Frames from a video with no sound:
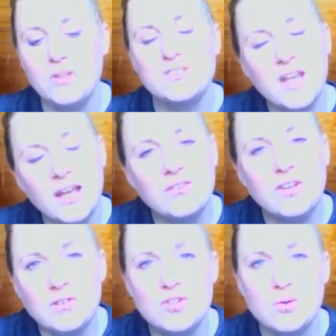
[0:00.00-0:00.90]
It's kind
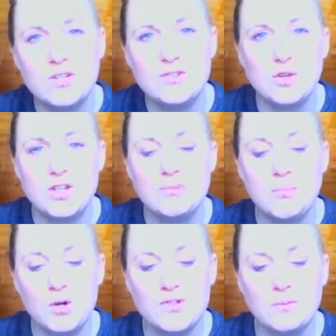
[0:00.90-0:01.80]
of individualized for
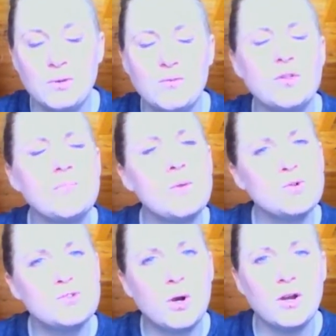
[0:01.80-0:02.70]
each person, but for the
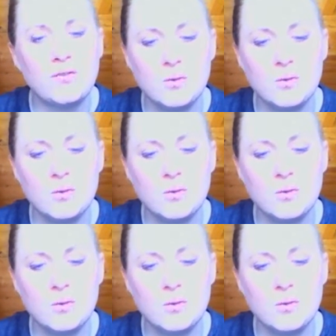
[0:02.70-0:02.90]
most part,